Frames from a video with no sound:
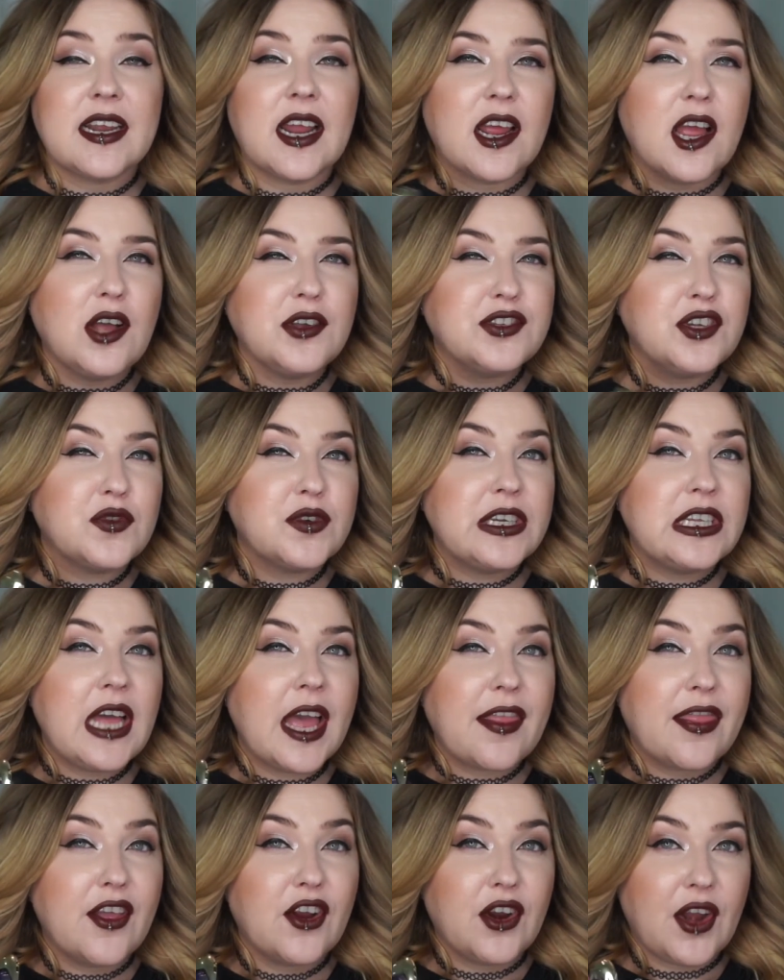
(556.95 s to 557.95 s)
I also really
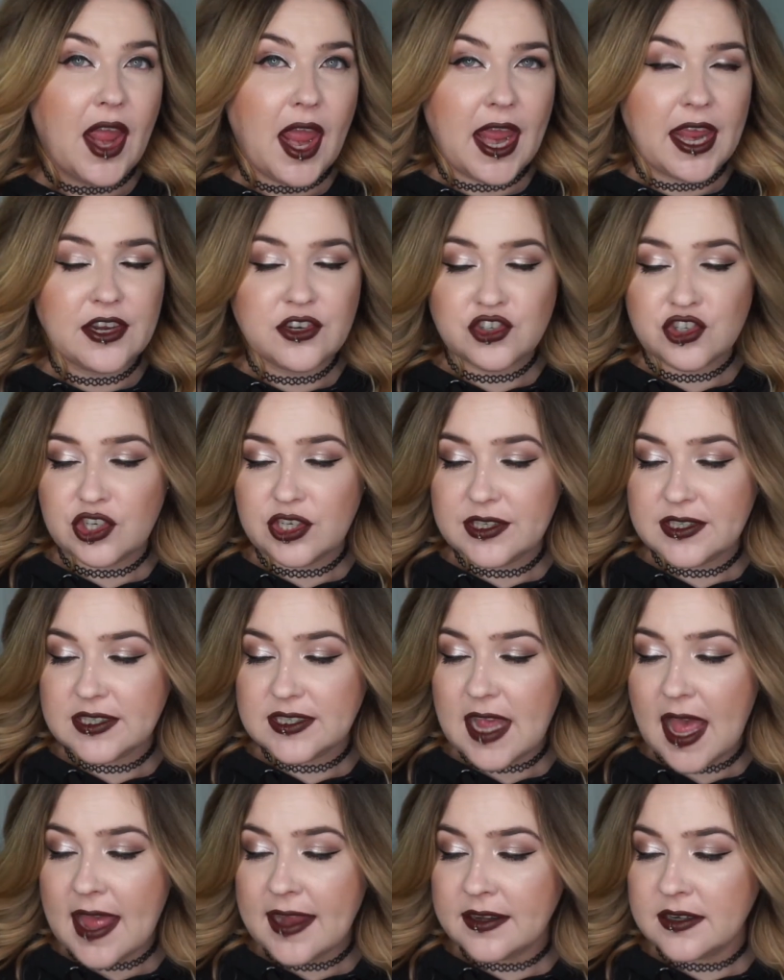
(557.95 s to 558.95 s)
like their angel
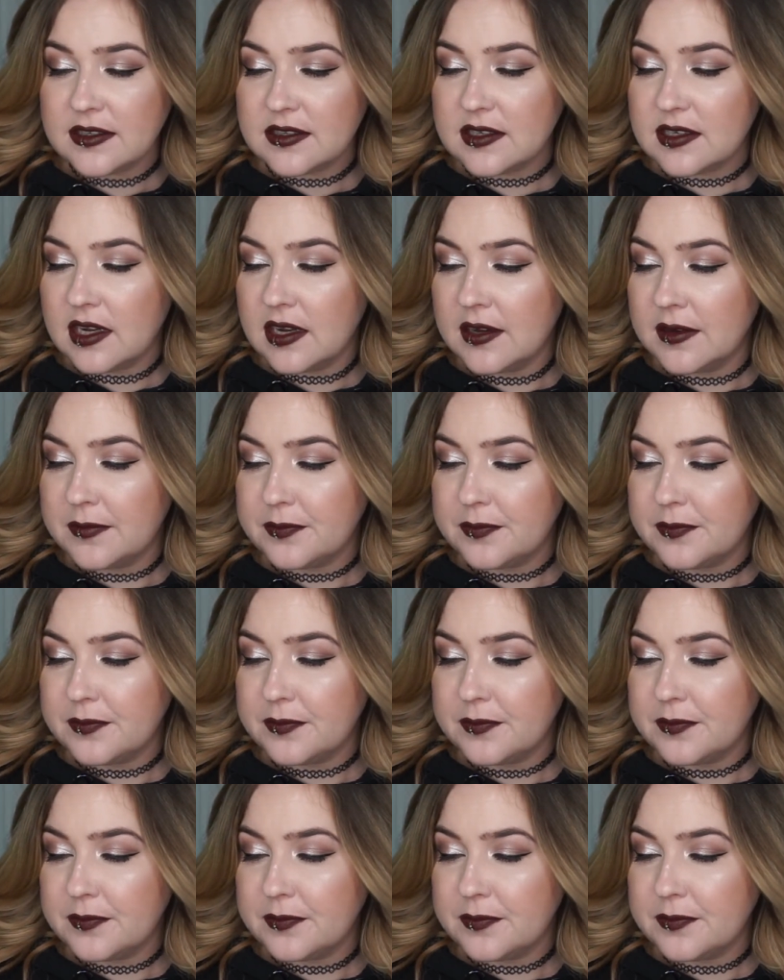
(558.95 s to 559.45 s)
scent.